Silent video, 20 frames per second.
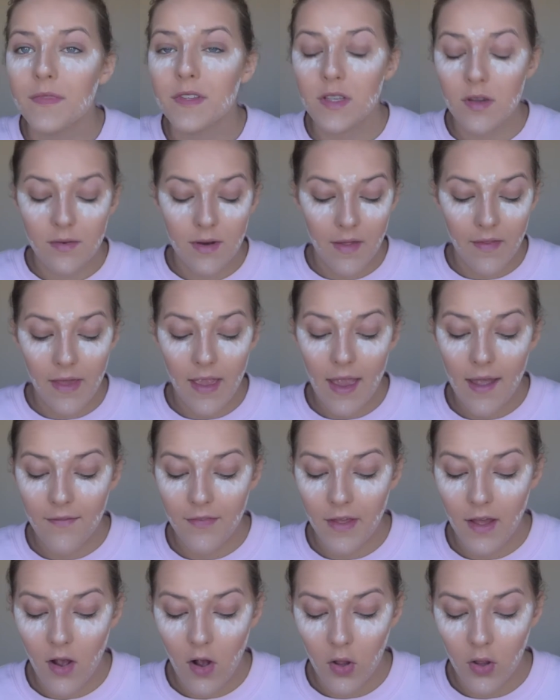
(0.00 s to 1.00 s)
So now that I have
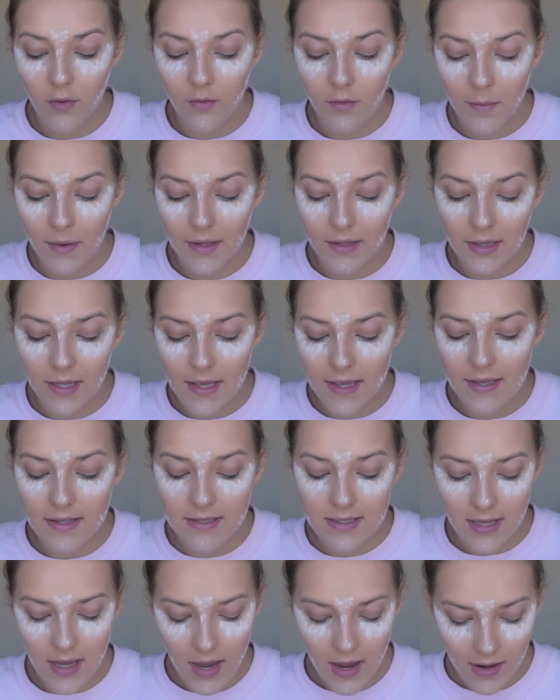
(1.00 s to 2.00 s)
that all over my
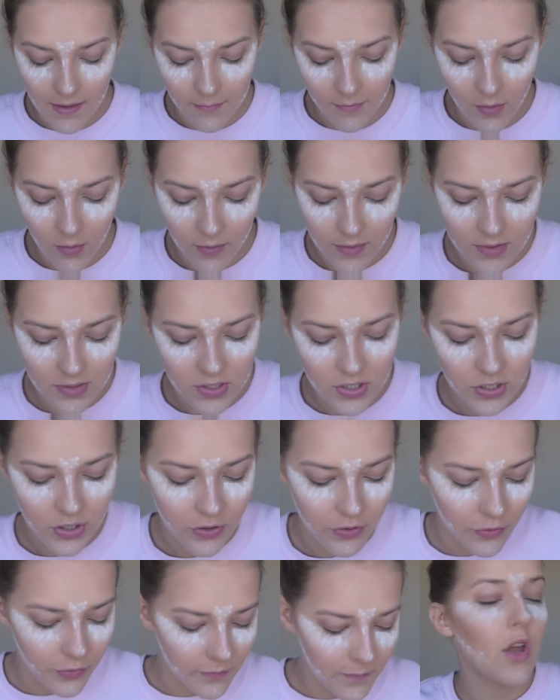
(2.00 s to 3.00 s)
lids, I'm going
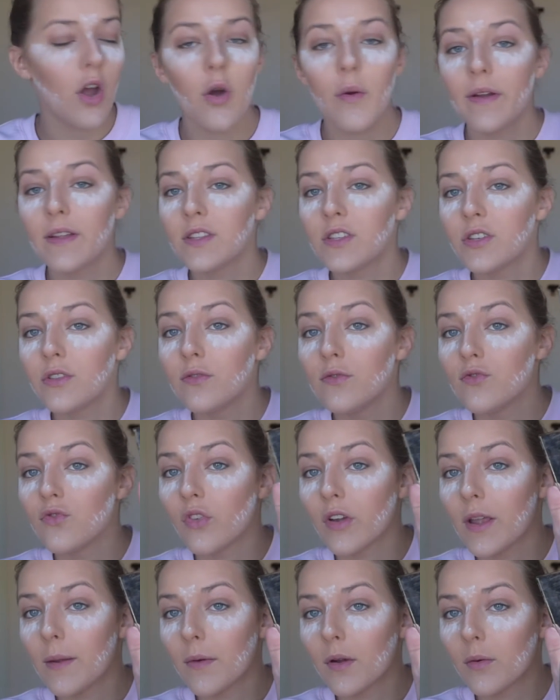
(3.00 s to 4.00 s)
to go into
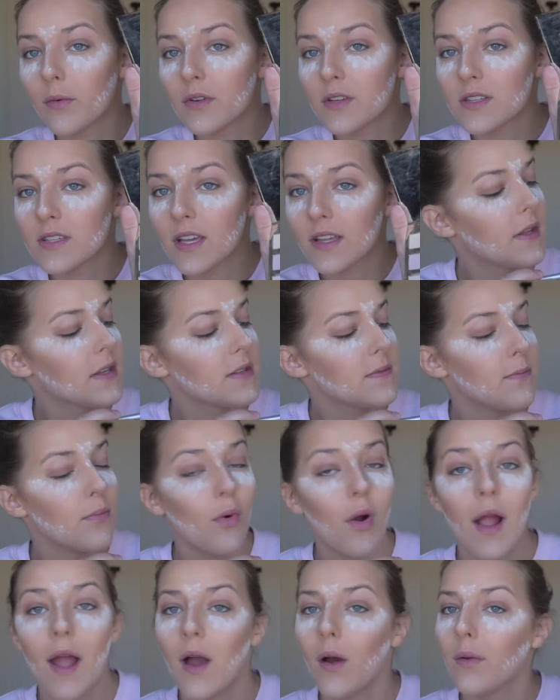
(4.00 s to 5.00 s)
Dreamer, which is like this
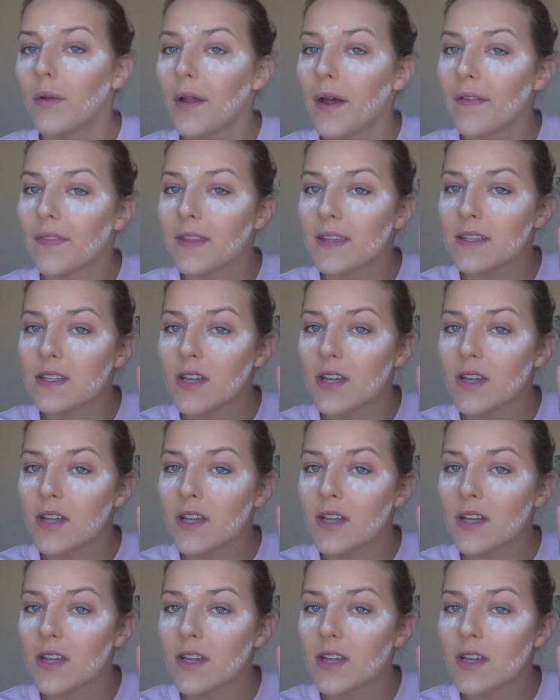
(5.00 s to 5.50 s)
brown at the